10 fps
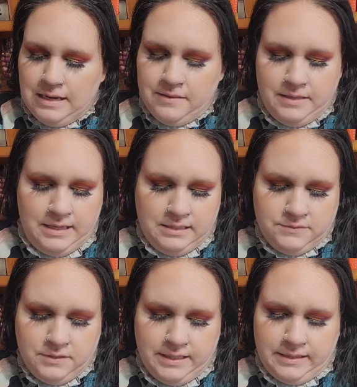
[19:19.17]
And then as
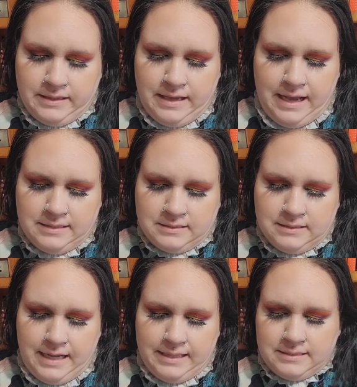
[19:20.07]
for like the as
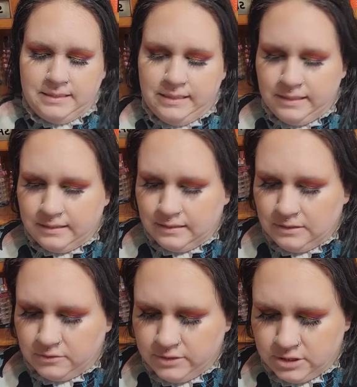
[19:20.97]
glassy, it
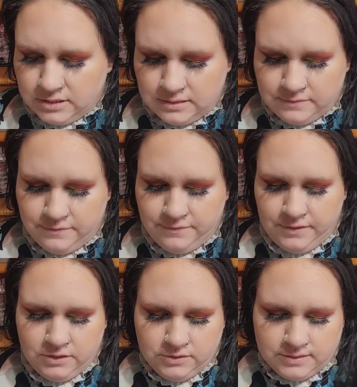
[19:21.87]
literally just
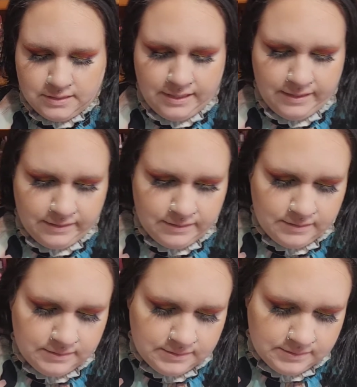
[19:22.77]
feels like,